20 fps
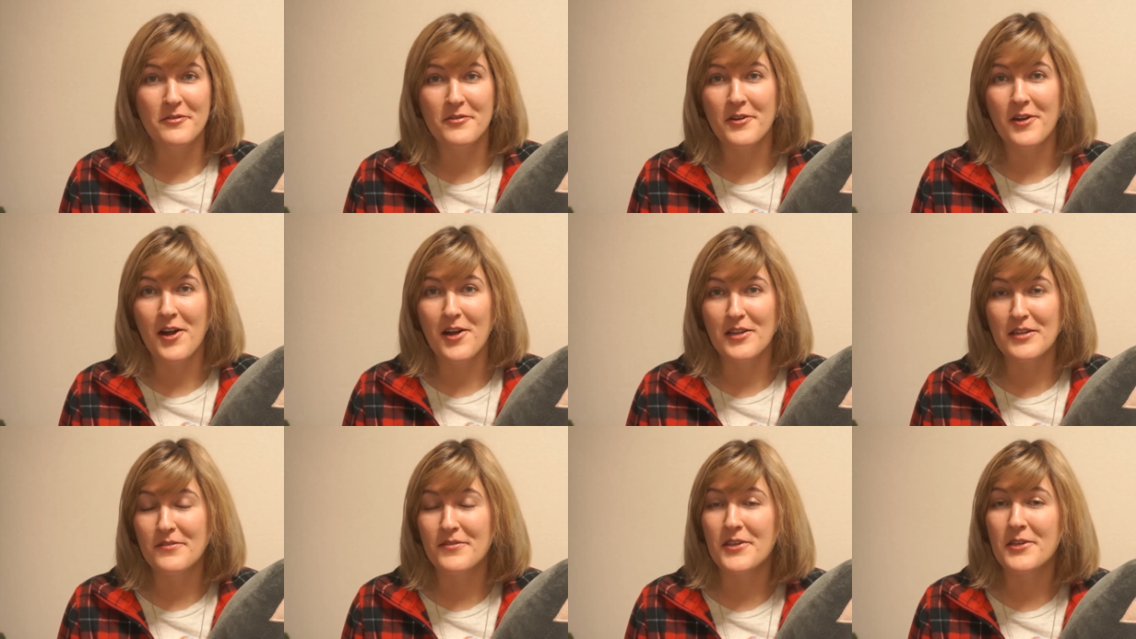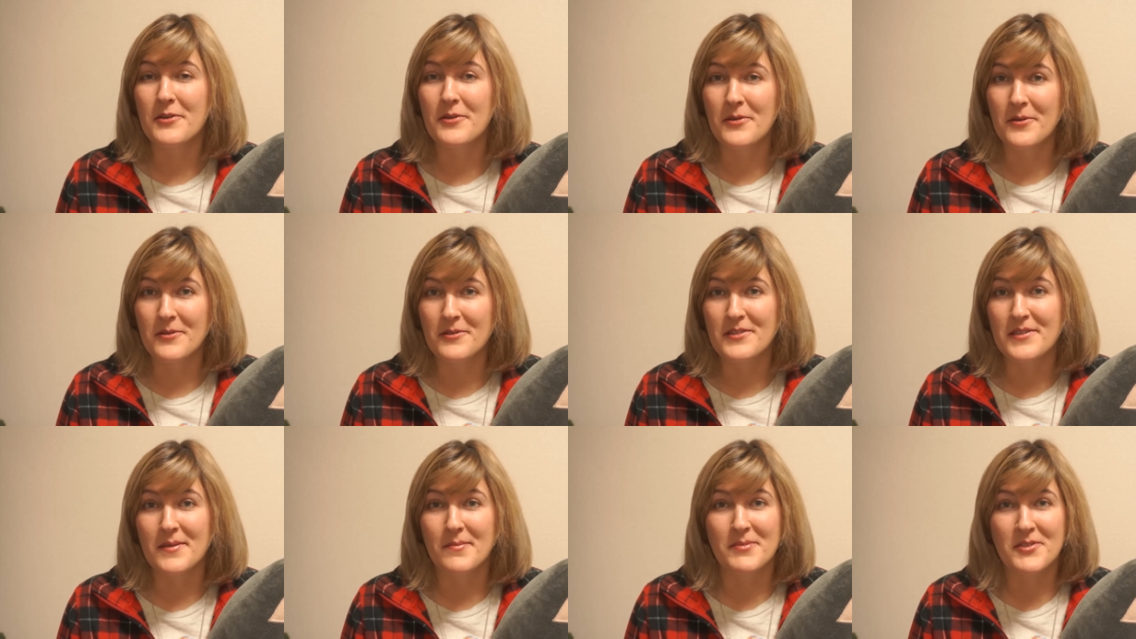for all of you who
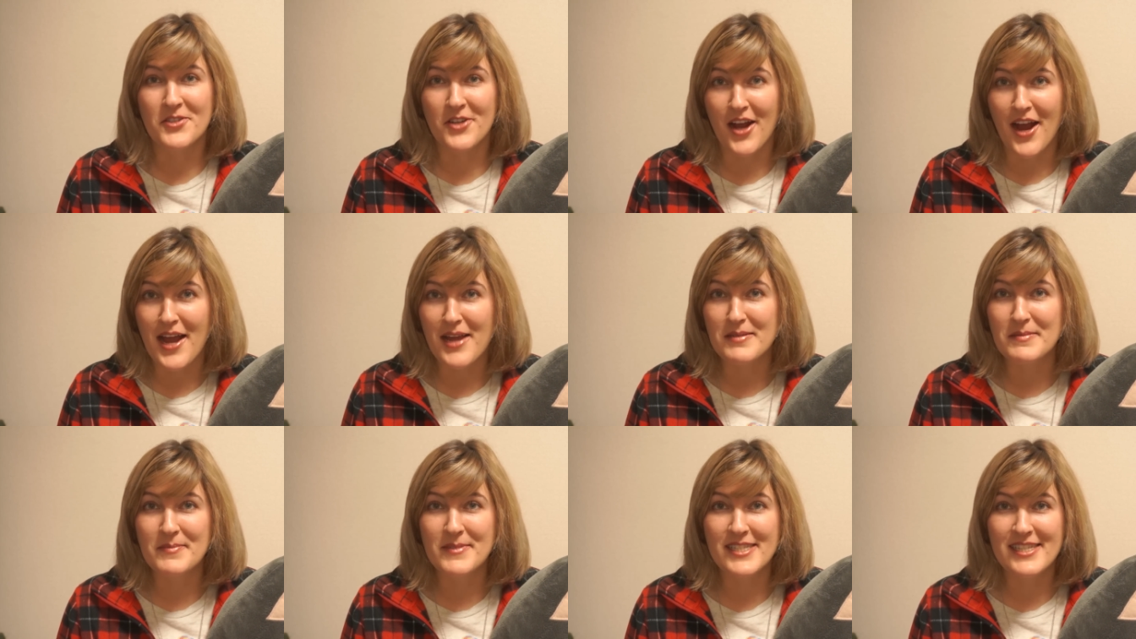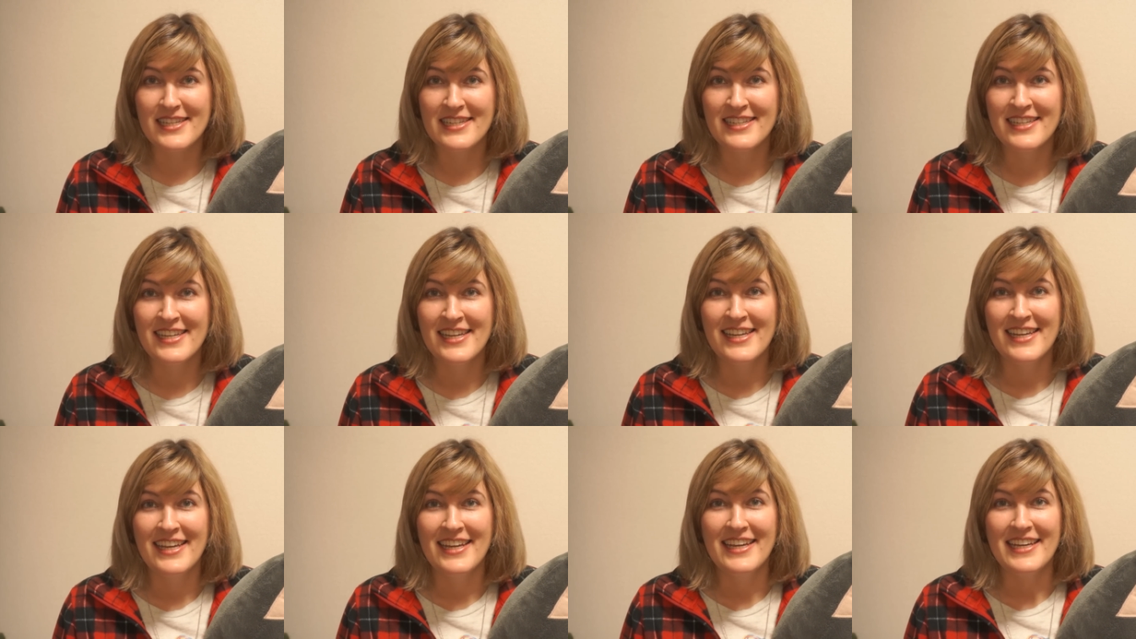subscribed,
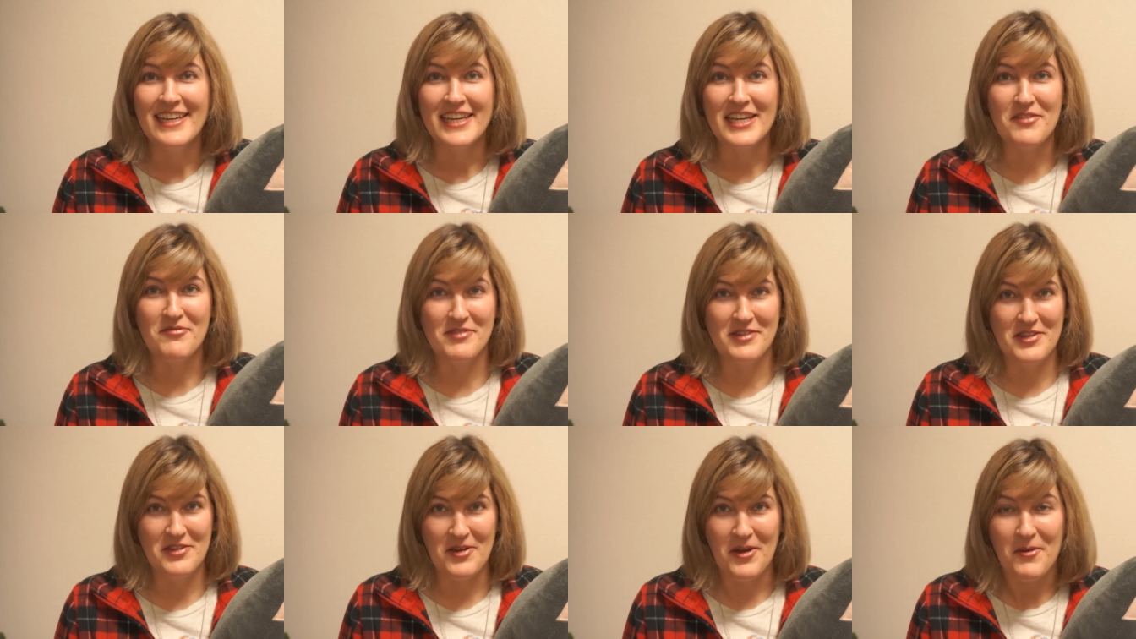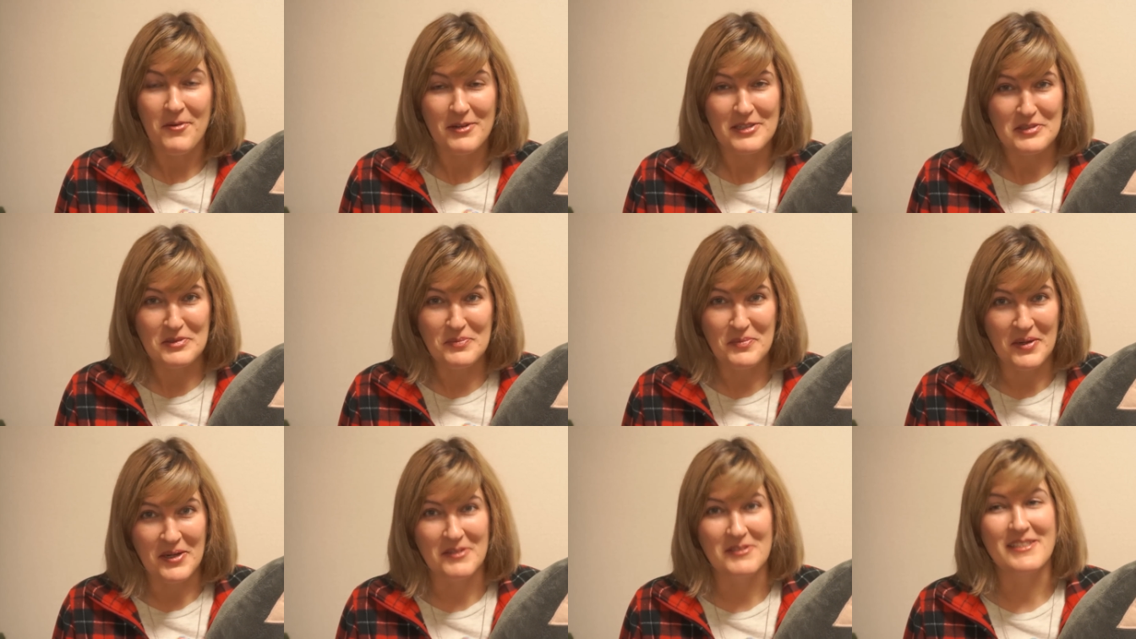even though I
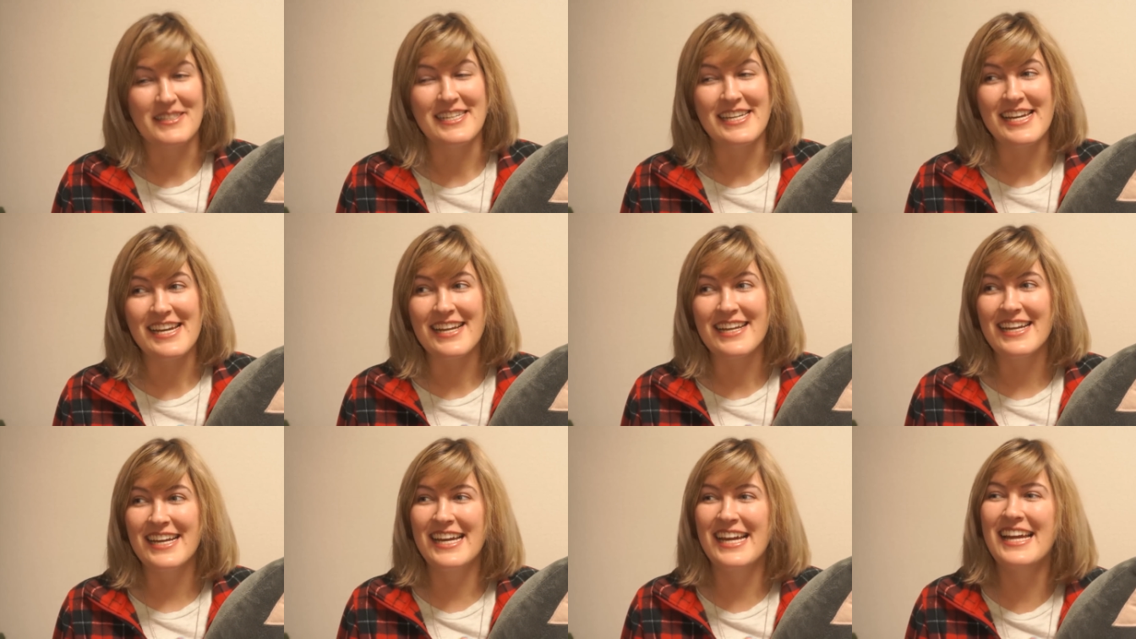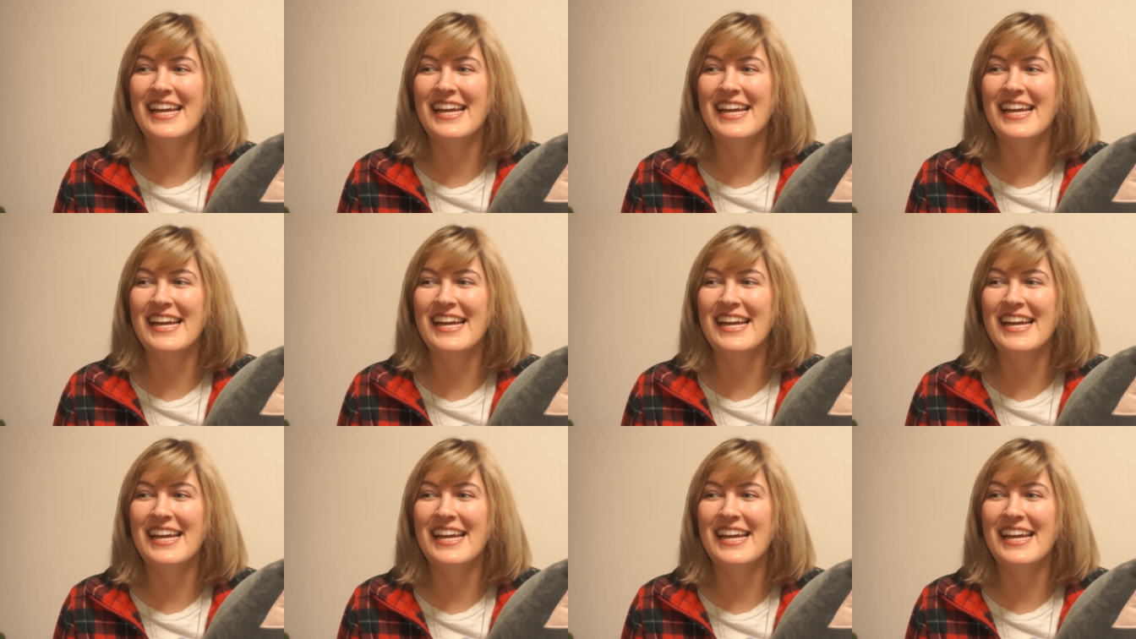wasn't posting.